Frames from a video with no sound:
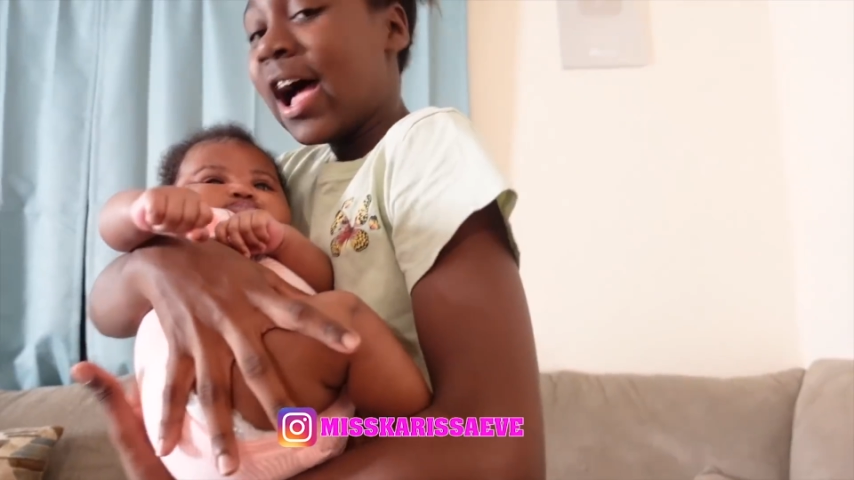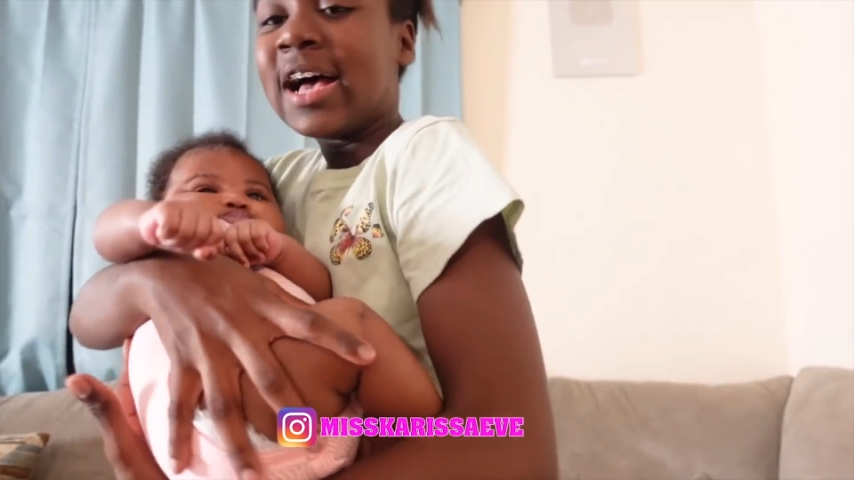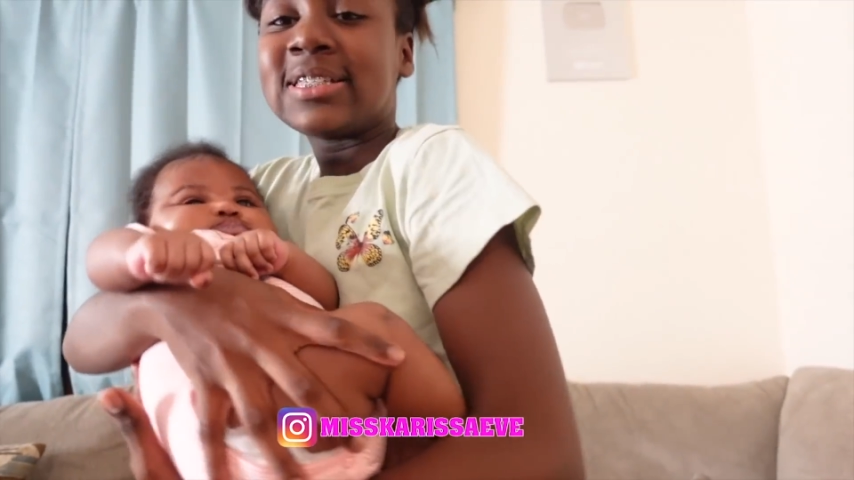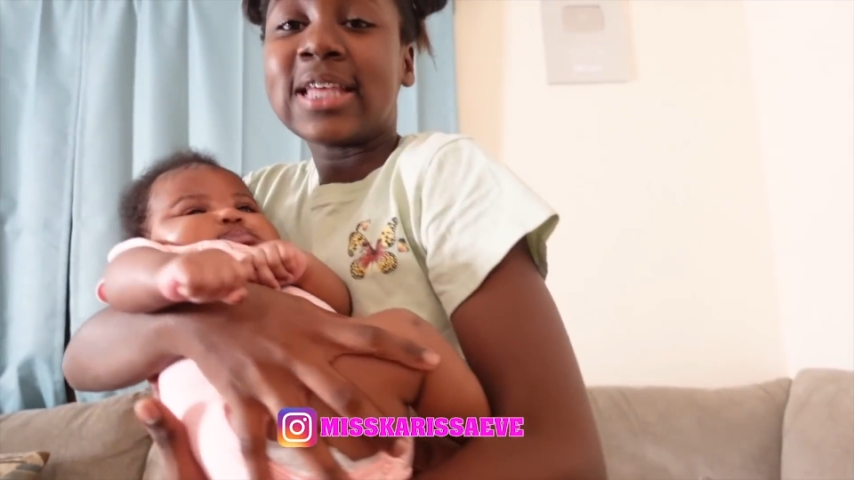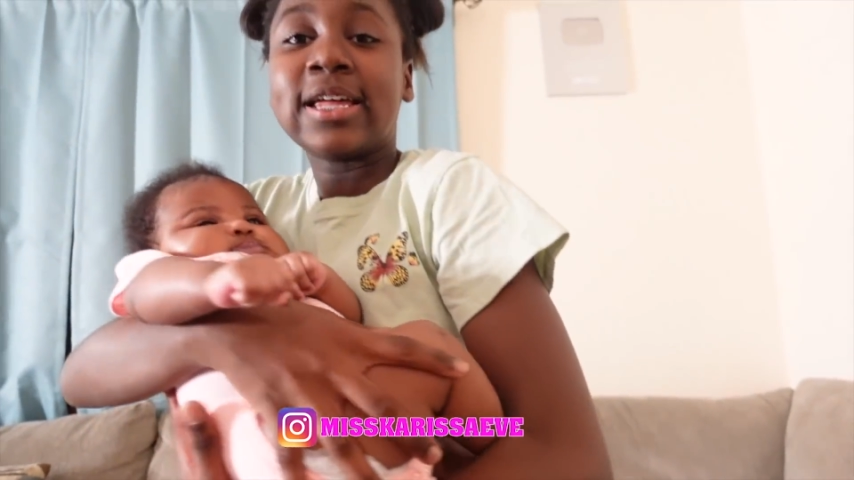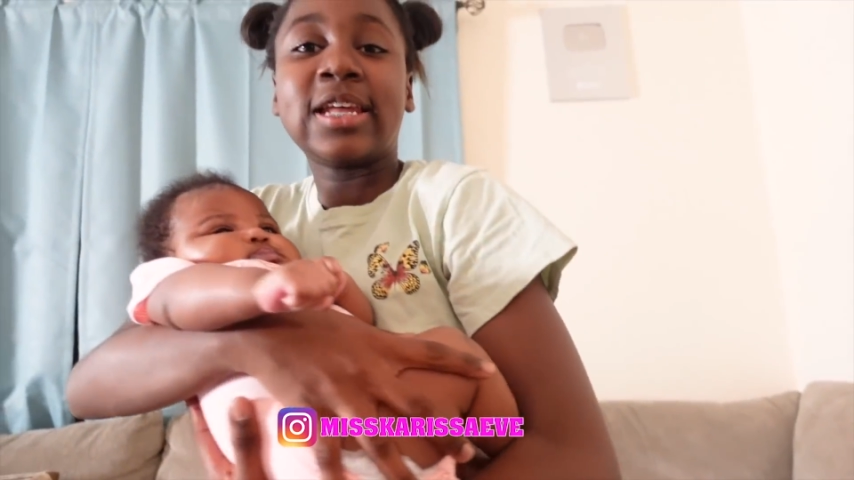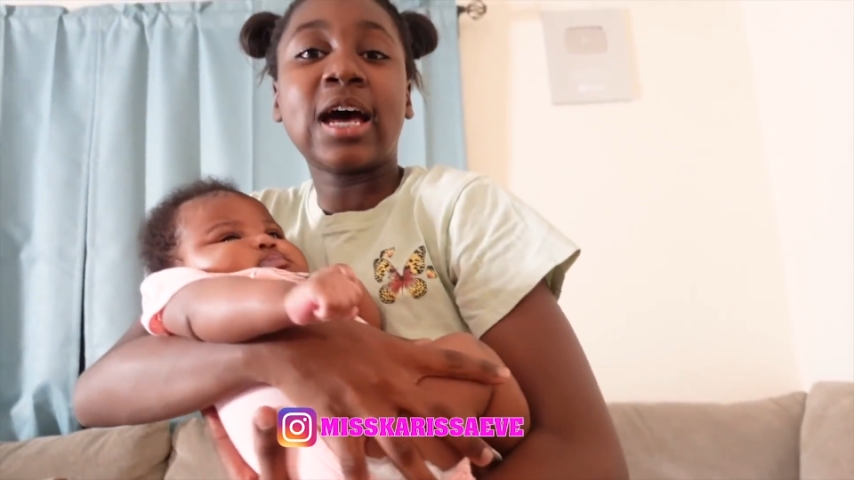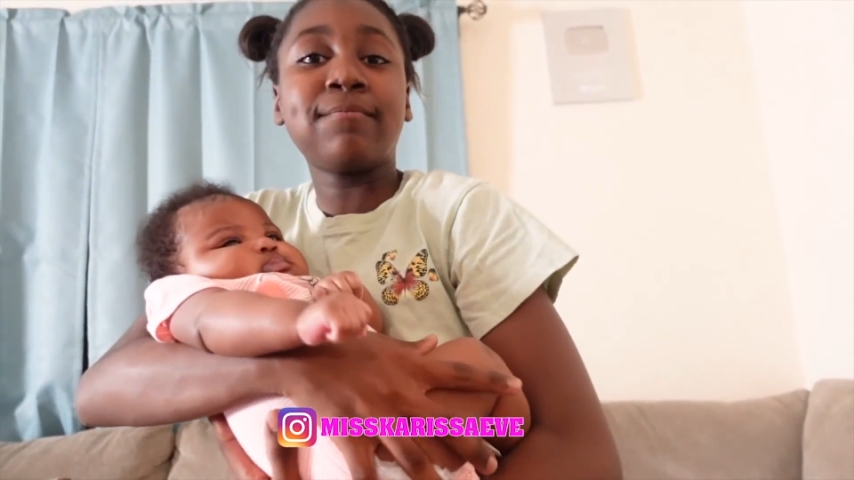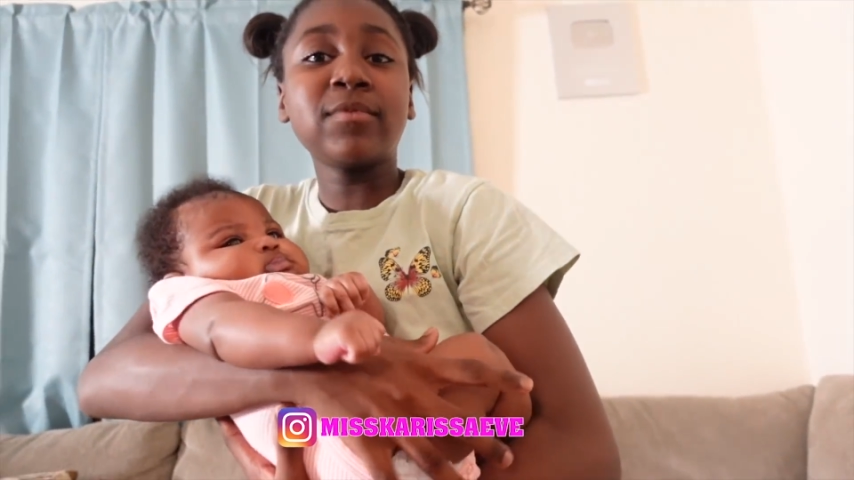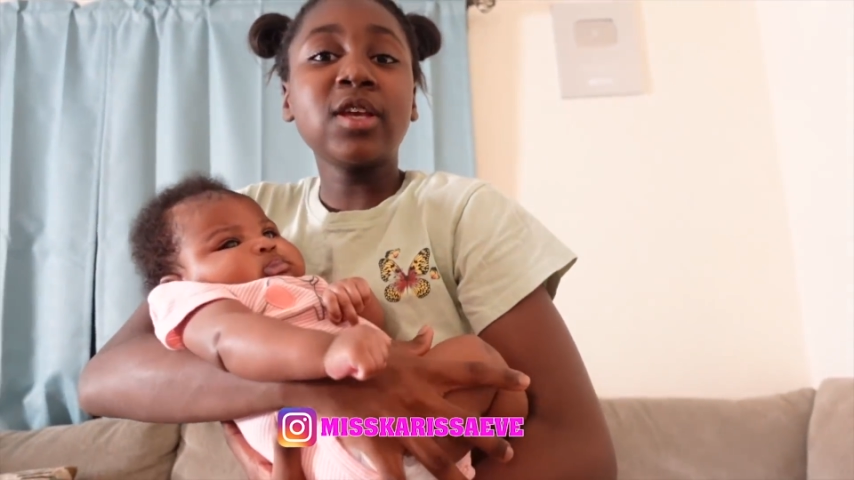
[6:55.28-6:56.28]
I stand
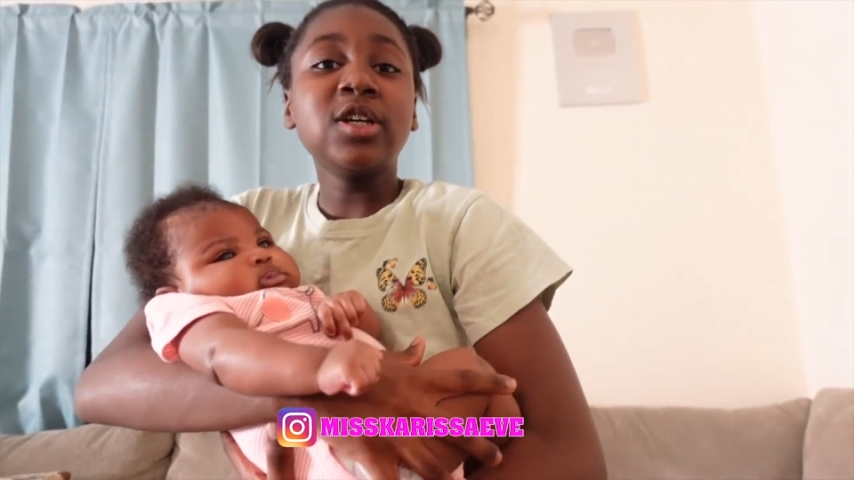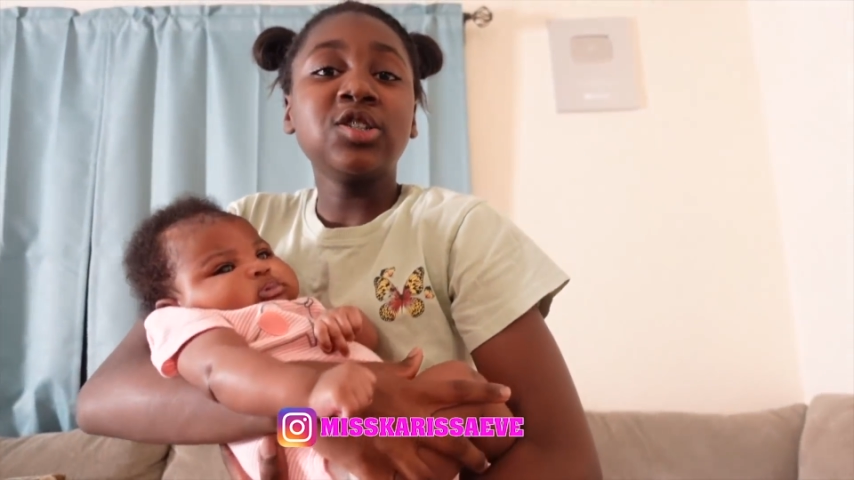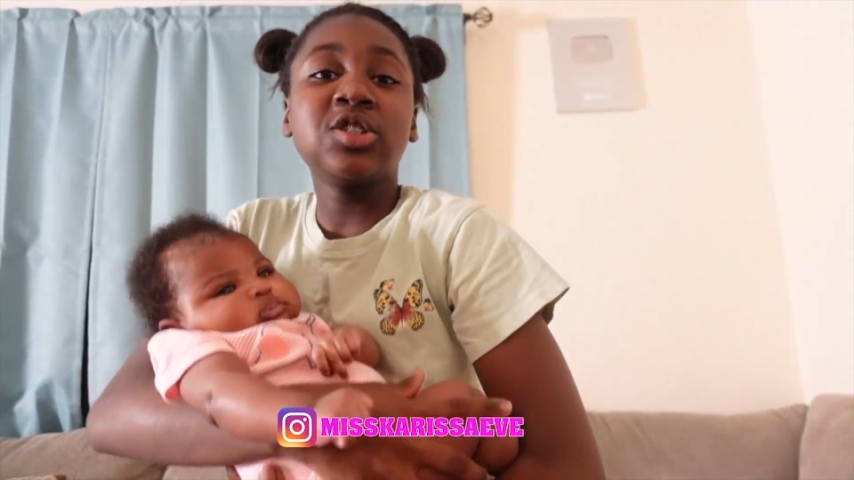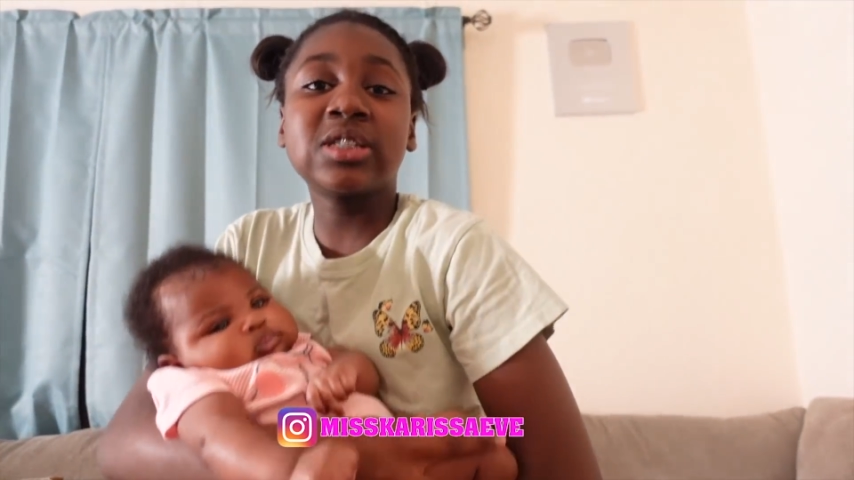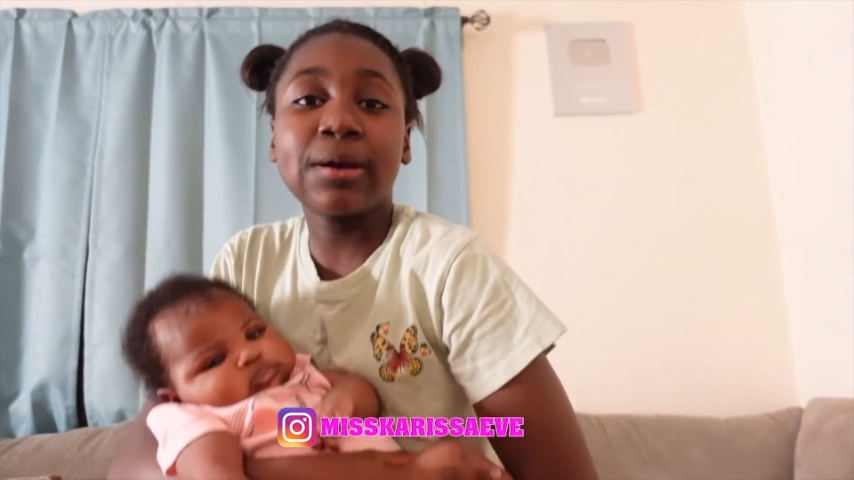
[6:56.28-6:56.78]
up, she